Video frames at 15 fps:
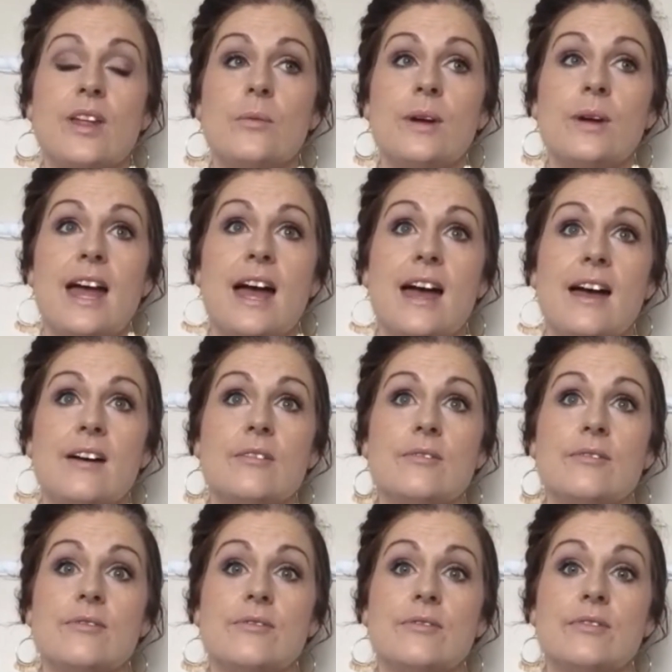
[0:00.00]
We have
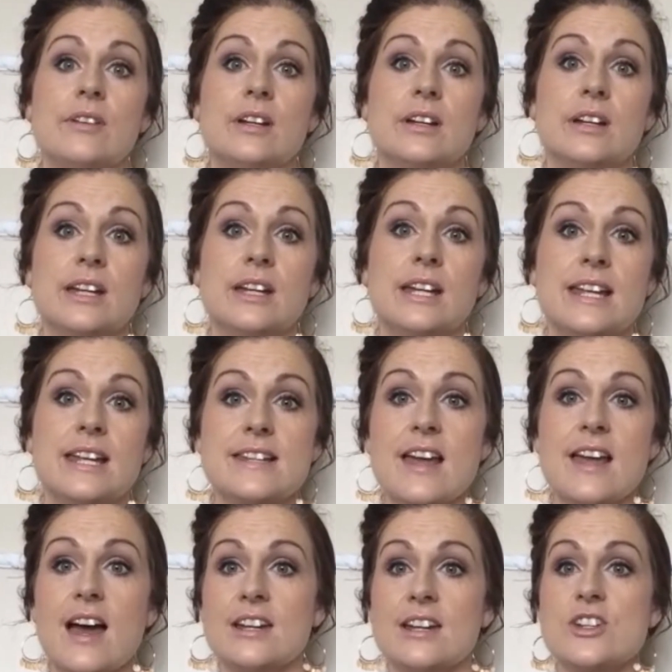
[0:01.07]

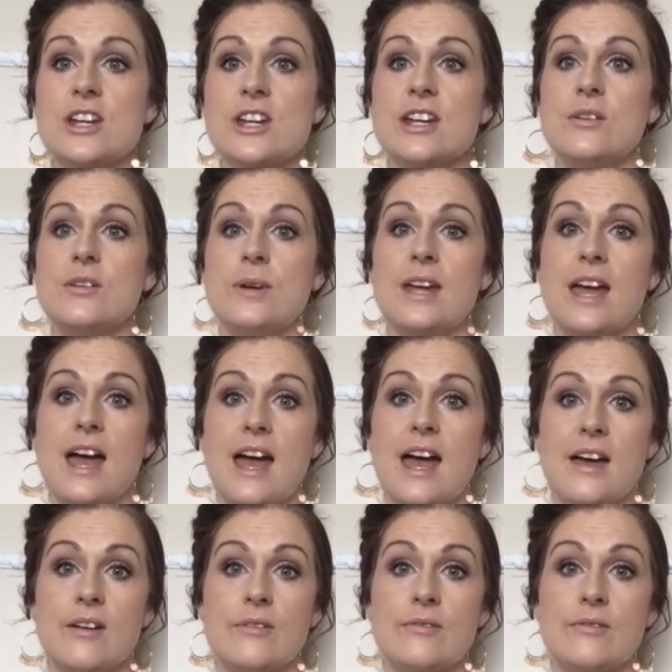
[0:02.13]
kinesiology, we have